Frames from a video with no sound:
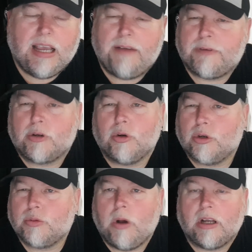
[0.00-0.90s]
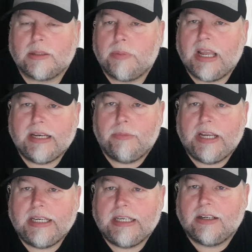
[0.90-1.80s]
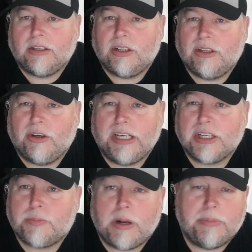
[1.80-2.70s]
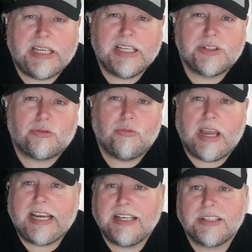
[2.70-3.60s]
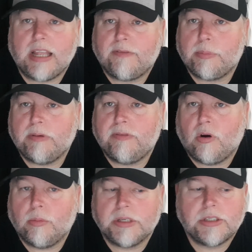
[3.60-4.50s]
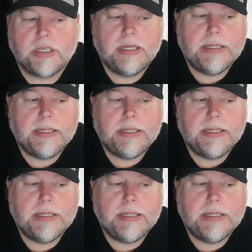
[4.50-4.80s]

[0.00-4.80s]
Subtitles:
And for Courtois to play the way he did on the night, it's probably his greatest ever performance